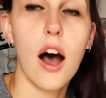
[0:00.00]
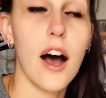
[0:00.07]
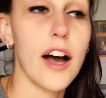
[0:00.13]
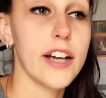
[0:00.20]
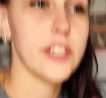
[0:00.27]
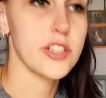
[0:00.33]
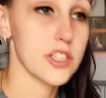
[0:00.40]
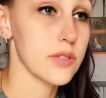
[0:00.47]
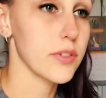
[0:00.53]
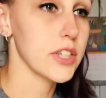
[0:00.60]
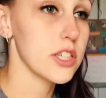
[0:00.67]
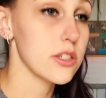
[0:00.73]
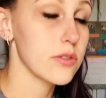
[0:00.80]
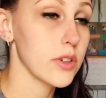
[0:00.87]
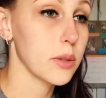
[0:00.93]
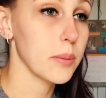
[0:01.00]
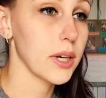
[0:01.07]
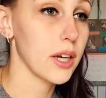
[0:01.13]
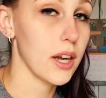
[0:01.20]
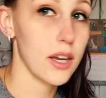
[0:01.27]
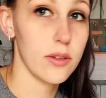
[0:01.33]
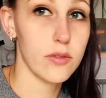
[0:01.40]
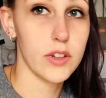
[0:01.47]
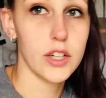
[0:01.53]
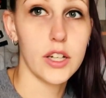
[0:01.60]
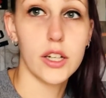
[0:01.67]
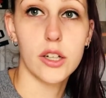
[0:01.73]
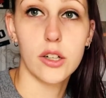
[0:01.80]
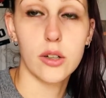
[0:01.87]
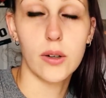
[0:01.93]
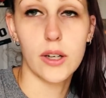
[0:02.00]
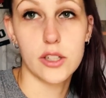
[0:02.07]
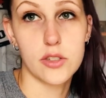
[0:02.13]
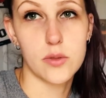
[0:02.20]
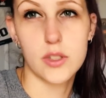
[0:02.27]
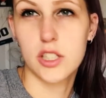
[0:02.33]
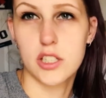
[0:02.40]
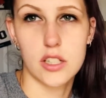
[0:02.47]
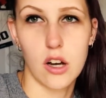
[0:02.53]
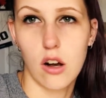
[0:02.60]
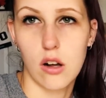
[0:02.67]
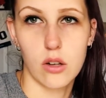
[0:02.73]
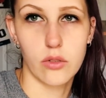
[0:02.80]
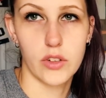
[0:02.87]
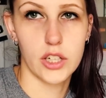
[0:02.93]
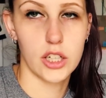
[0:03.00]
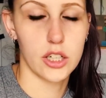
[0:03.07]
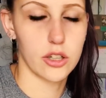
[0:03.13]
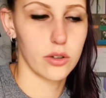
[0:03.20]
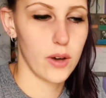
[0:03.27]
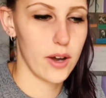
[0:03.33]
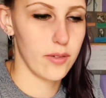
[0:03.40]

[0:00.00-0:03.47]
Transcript: I just finished filming a video. It's just a haul video.